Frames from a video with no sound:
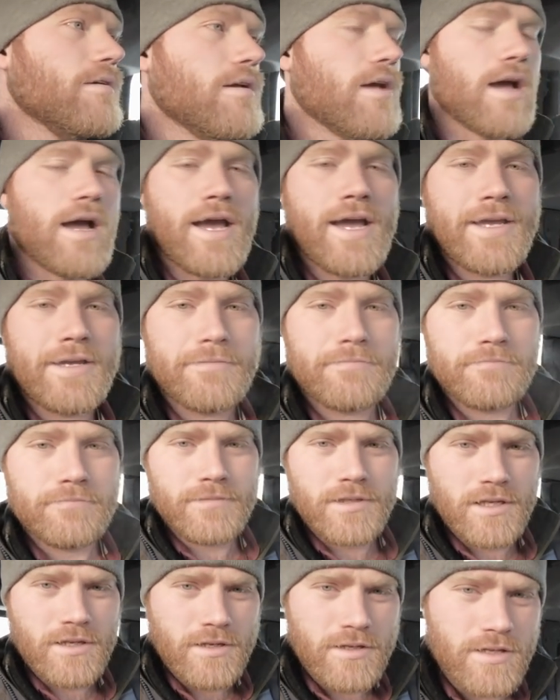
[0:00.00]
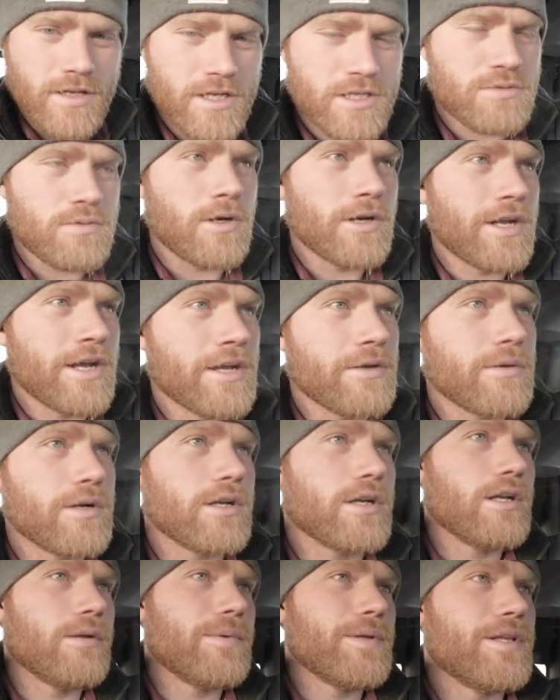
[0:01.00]
aye, that's one thing we're
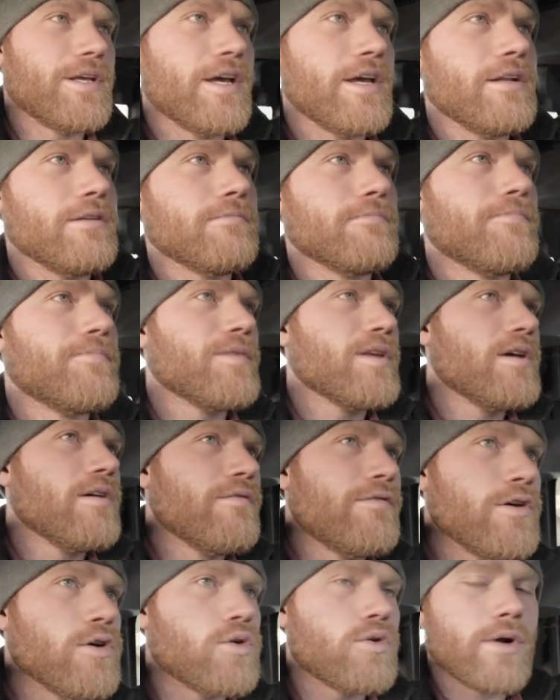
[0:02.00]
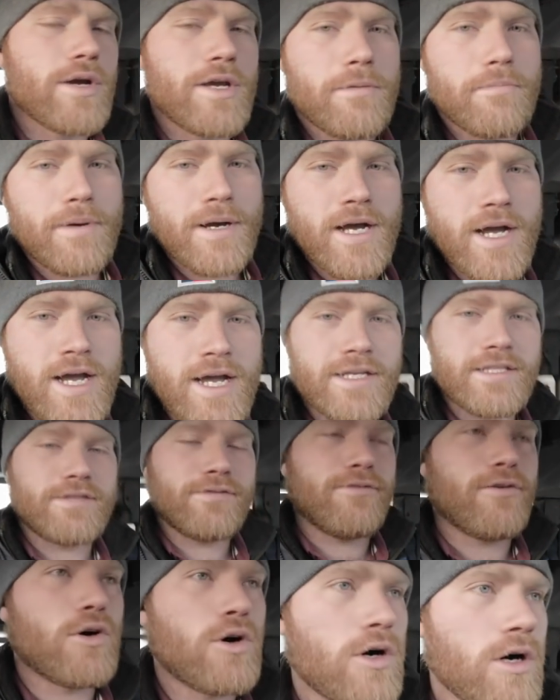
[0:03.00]
going to be doing. Feel quite bad
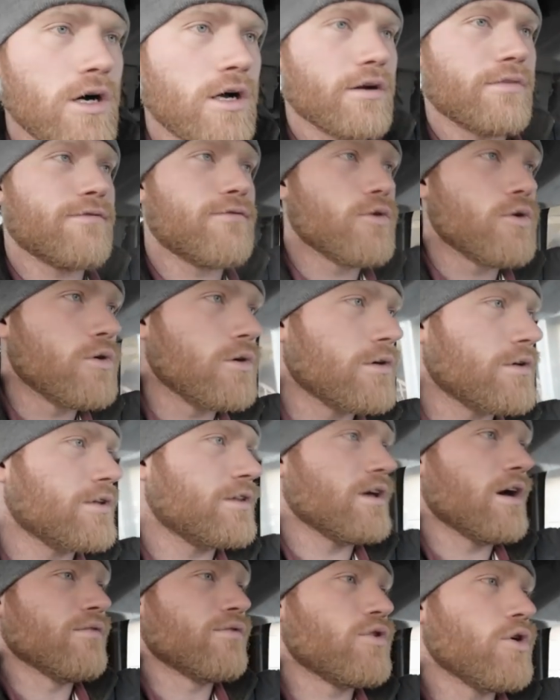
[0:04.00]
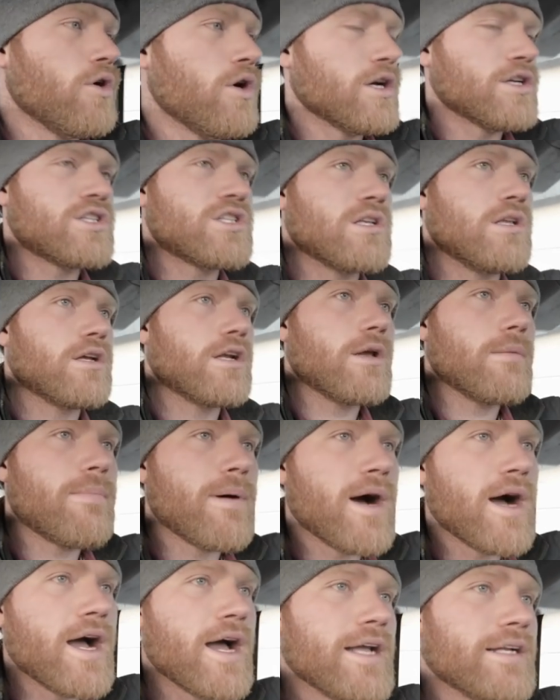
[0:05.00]
for folk that have got a slurry
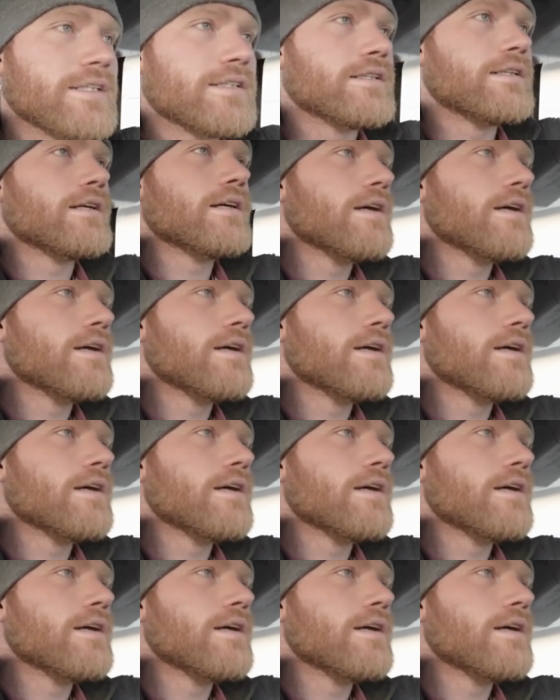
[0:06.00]
ban.